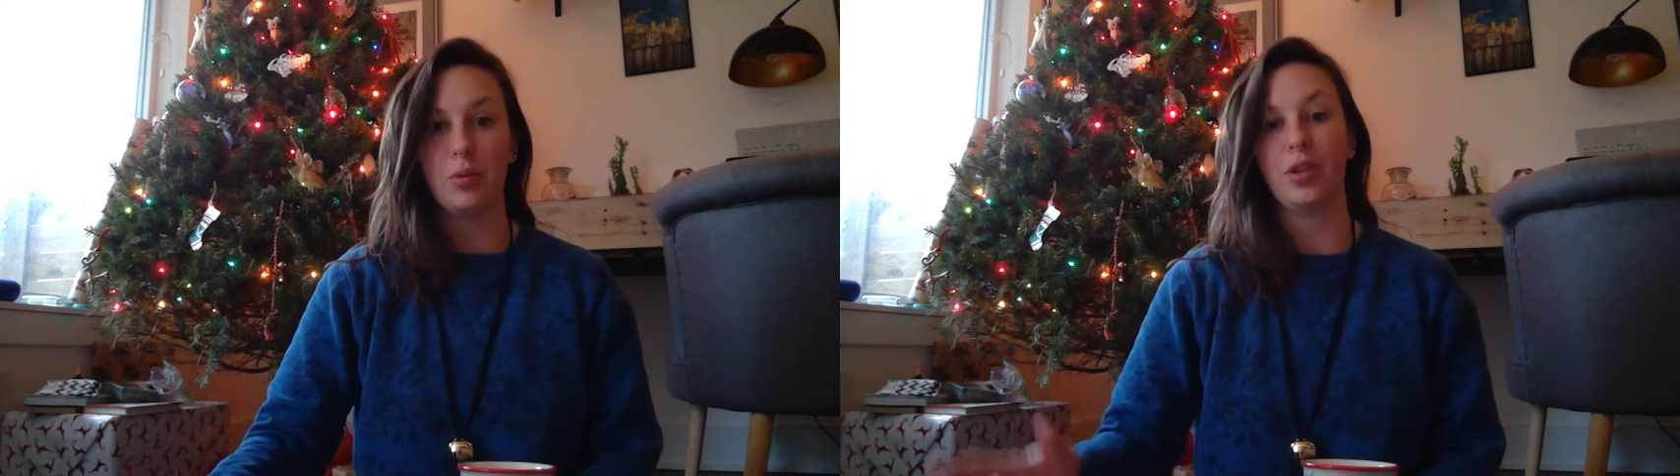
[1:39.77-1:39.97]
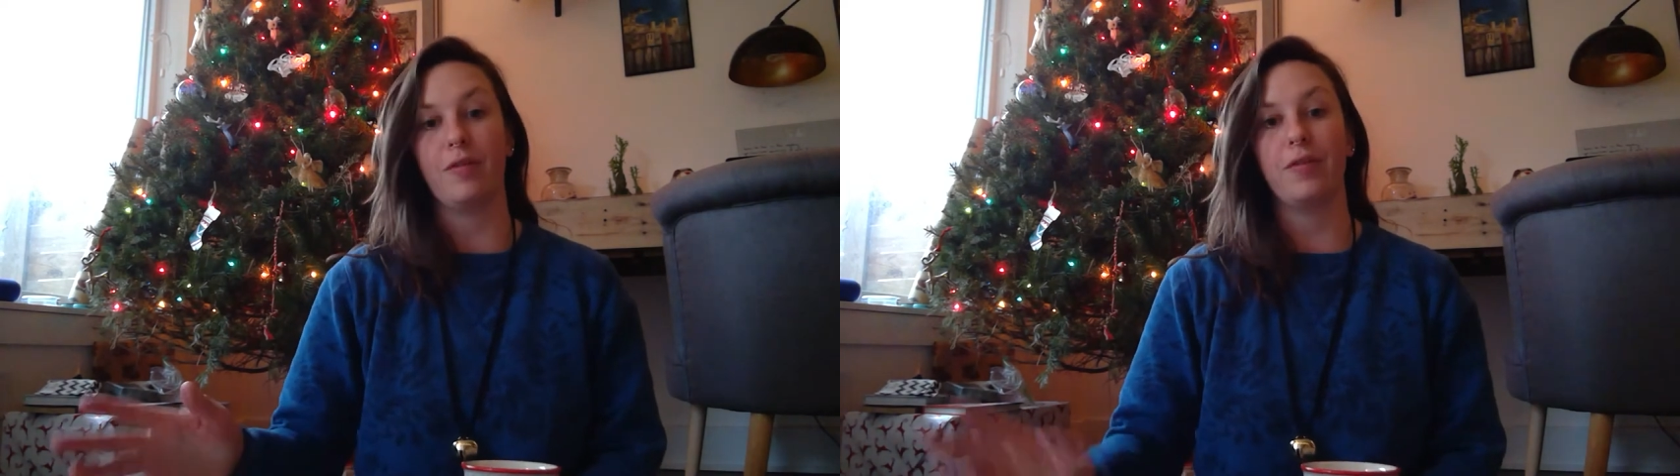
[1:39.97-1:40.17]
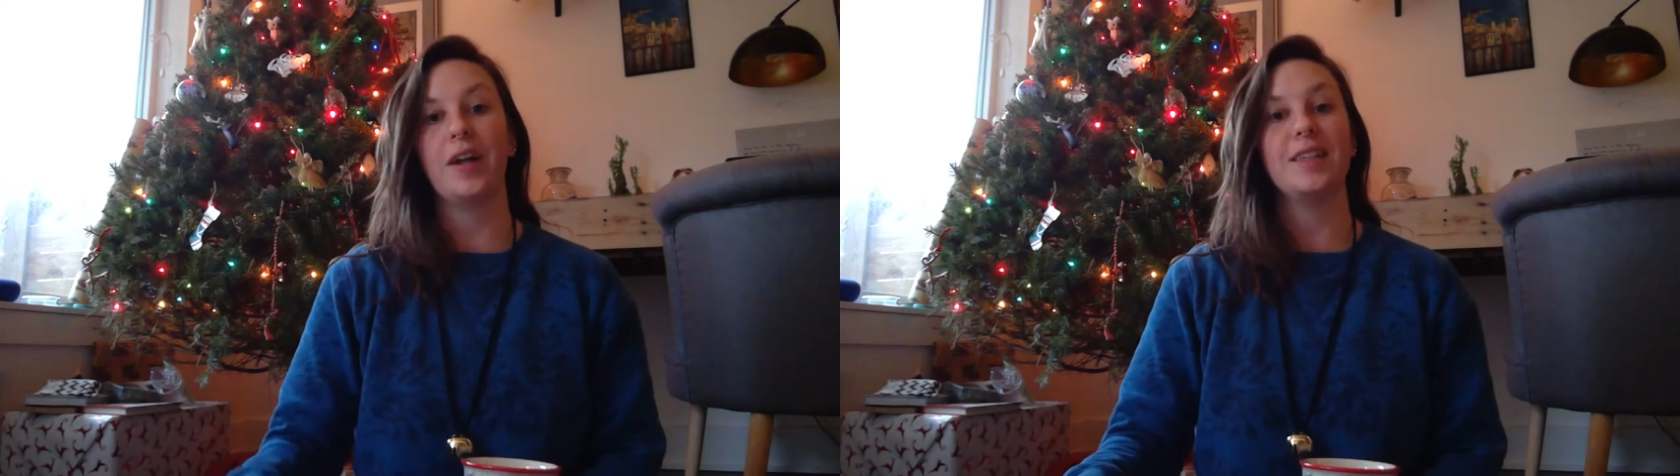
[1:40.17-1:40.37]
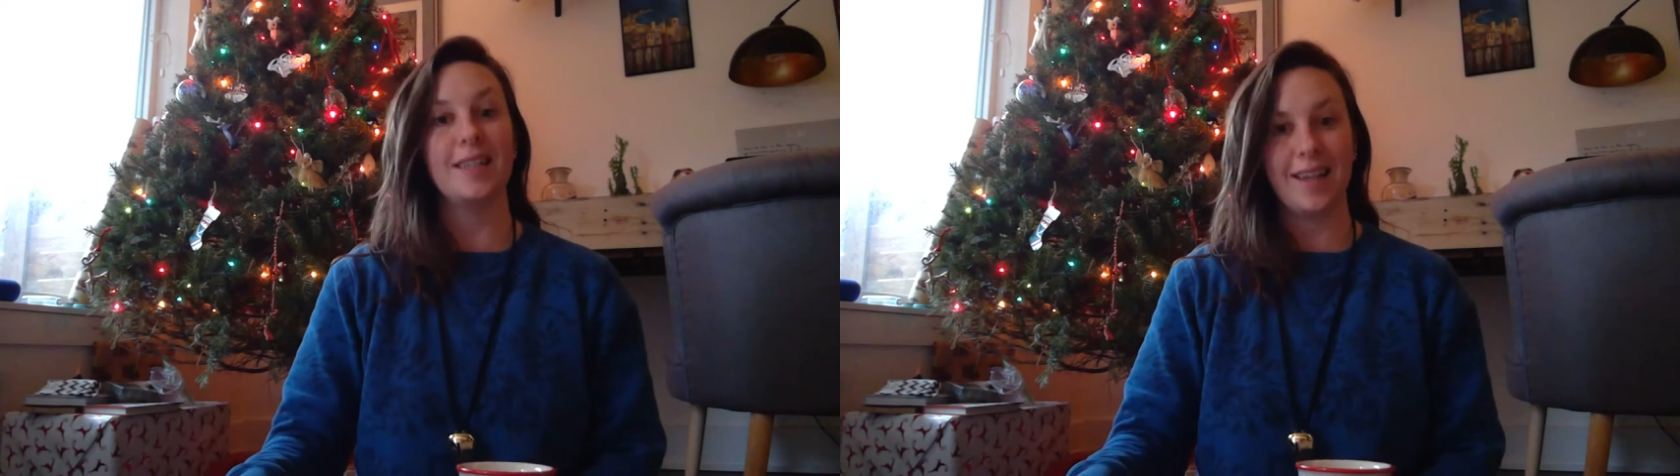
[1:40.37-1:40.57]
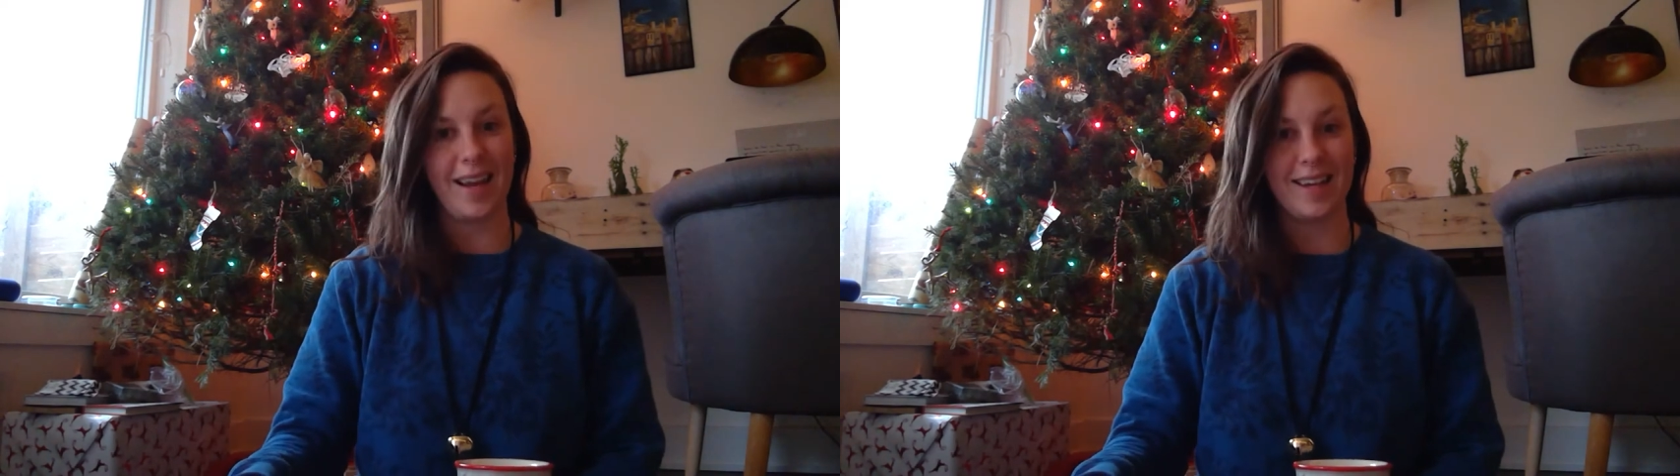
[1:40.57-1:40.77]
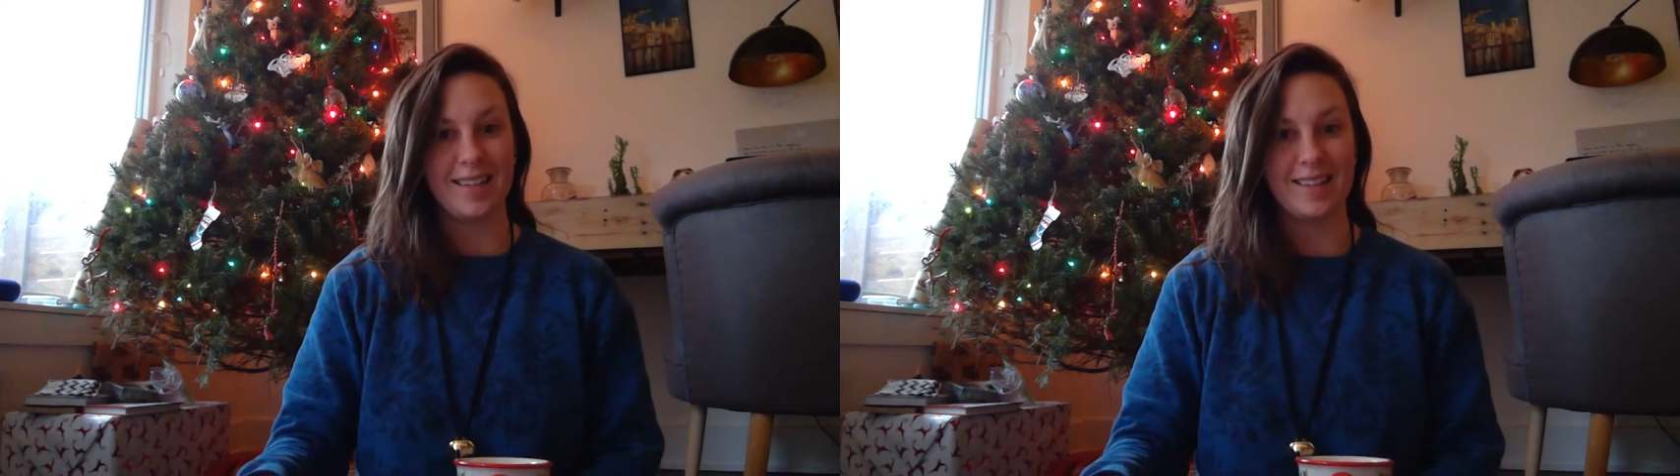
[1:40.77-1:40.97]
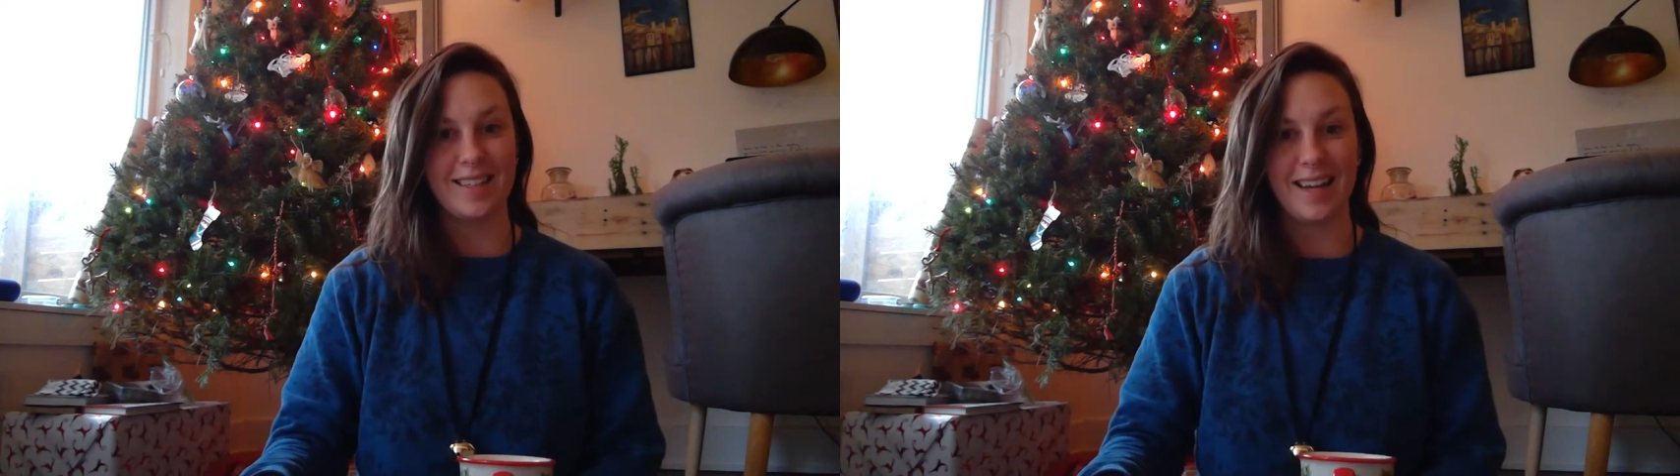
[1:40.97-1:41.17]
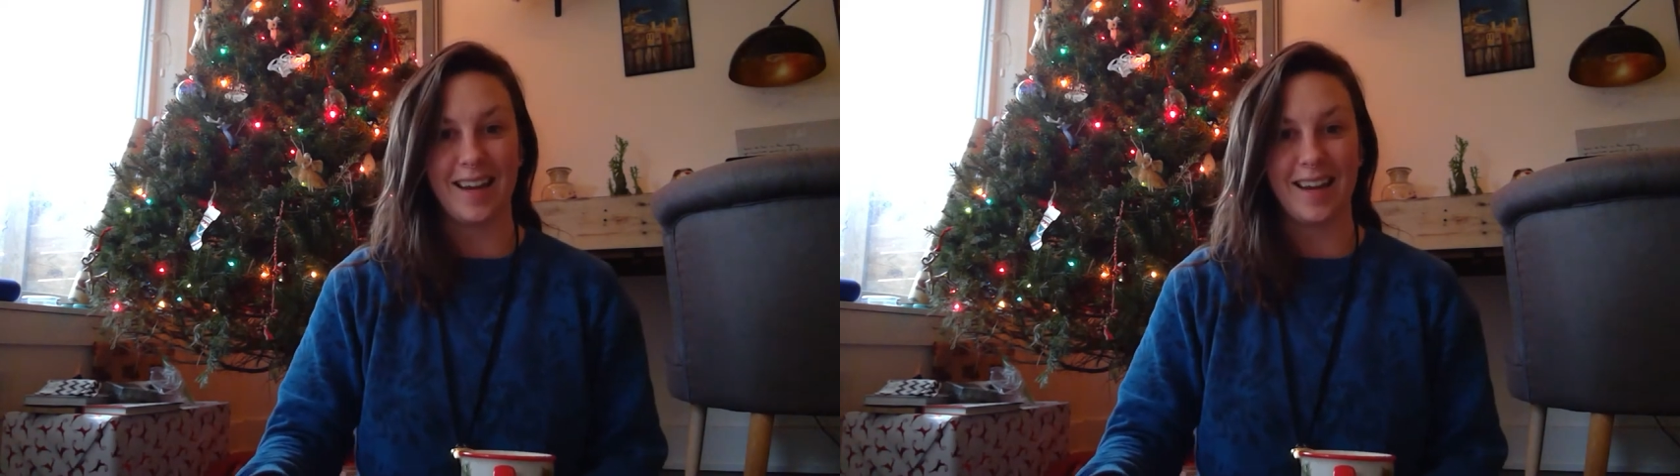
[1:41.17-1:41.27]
but the fun didn't end.